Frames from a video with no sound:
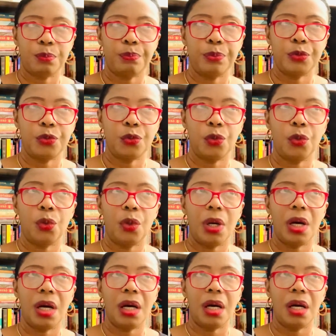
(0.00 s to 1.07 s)
do.
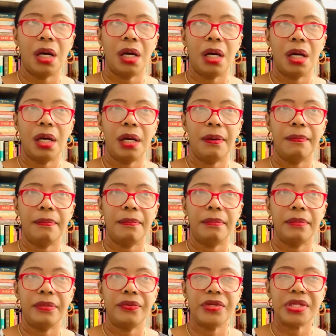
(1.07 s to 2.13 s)

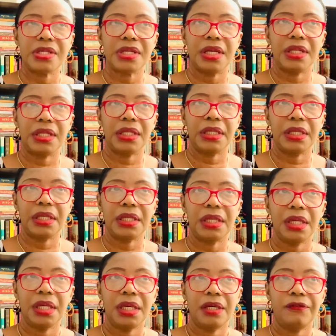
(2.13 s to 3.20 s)
Recently,
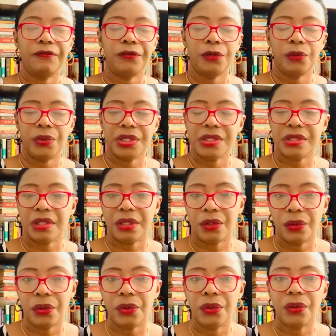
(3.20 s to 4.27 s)
a few weeks
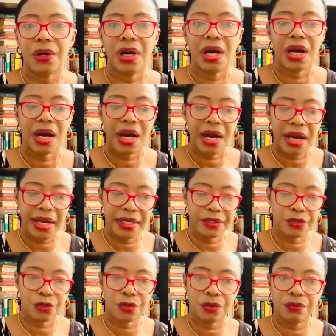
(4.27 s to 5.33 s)
ago, I
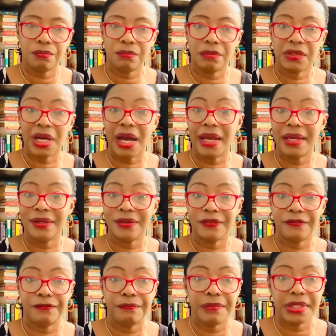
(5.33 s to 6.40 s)
kind
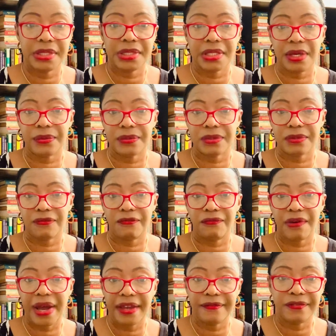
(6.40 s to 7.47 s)
of missed out
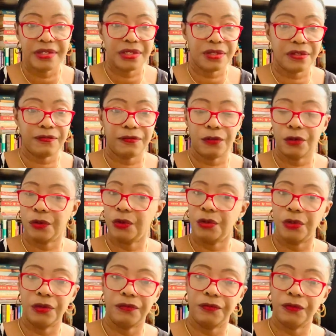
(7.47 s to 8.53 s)
5 days of not
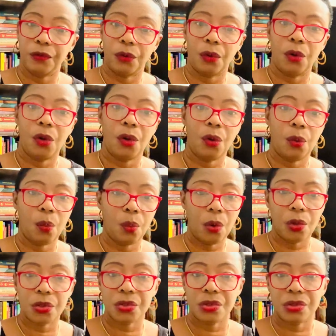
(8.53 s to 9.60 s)
going for
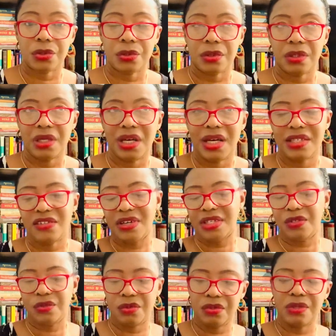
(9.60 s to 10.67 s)
walks. Yeah, I tried
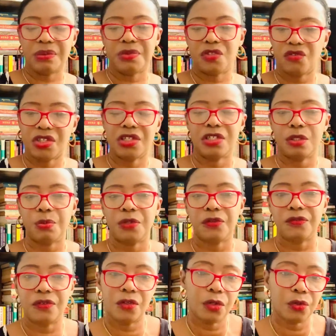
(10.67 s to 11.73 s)
to do some stretches, but
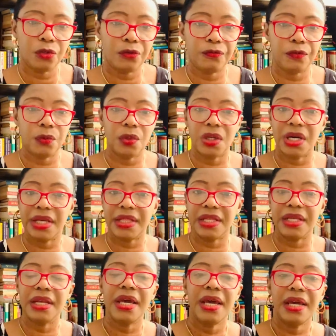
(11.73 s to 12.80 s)
not going for walk, and
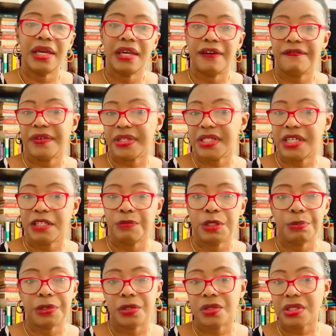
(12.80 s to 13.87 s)
then it affected me
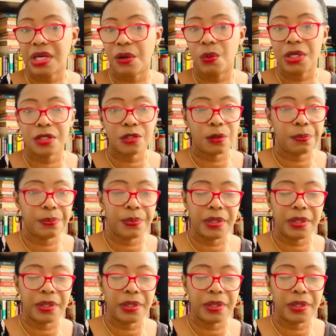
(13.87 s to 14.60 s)
because I went up.